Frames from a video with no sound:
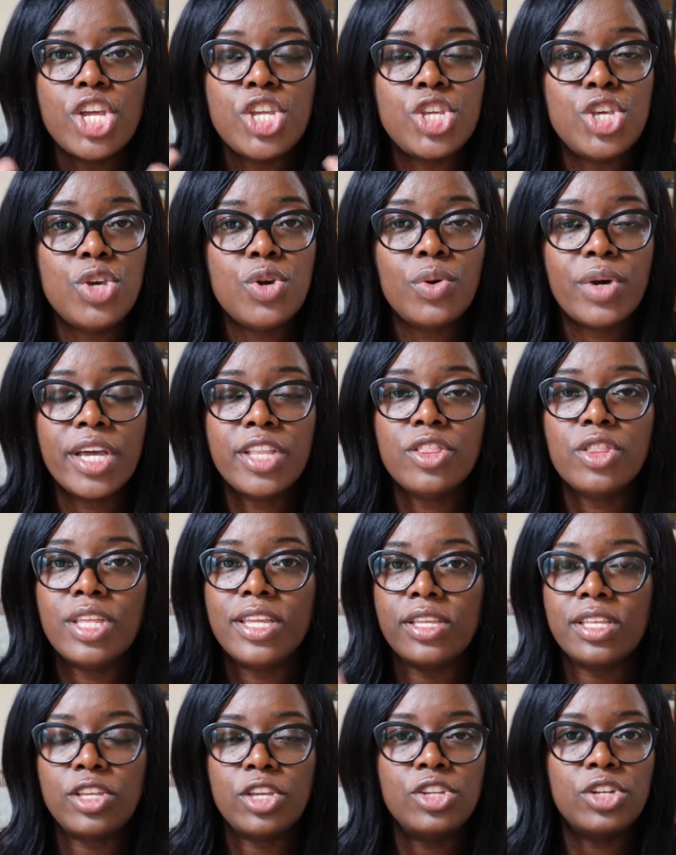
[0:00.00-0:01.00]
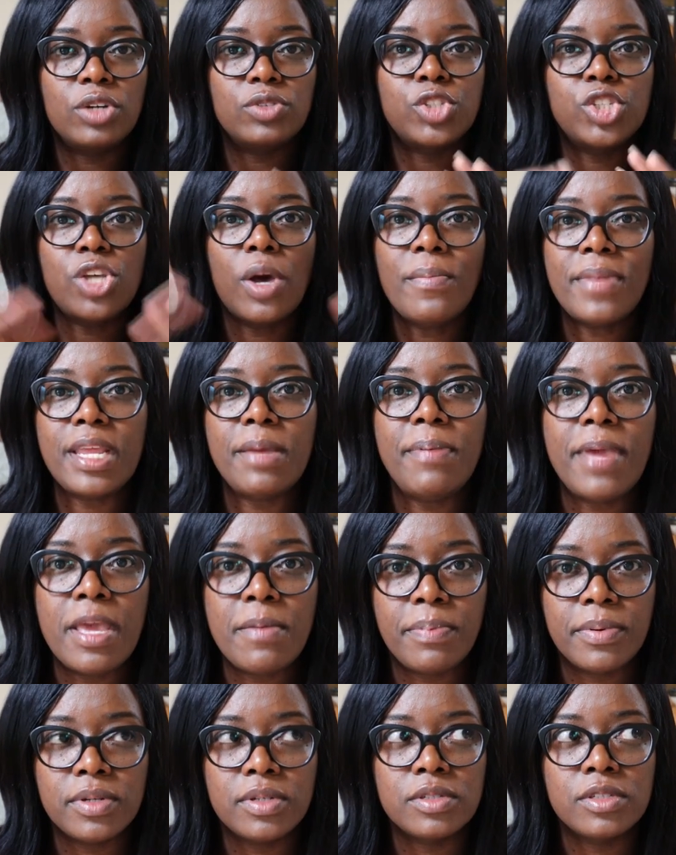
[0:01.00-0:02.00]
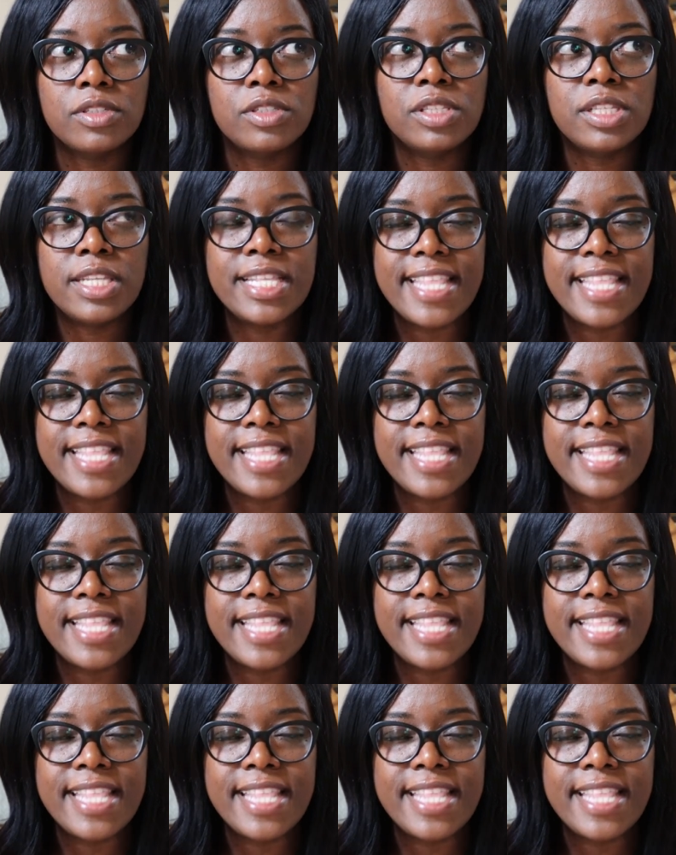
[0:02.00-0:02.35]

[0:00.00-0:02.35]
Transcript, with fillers: you can, you know, so many people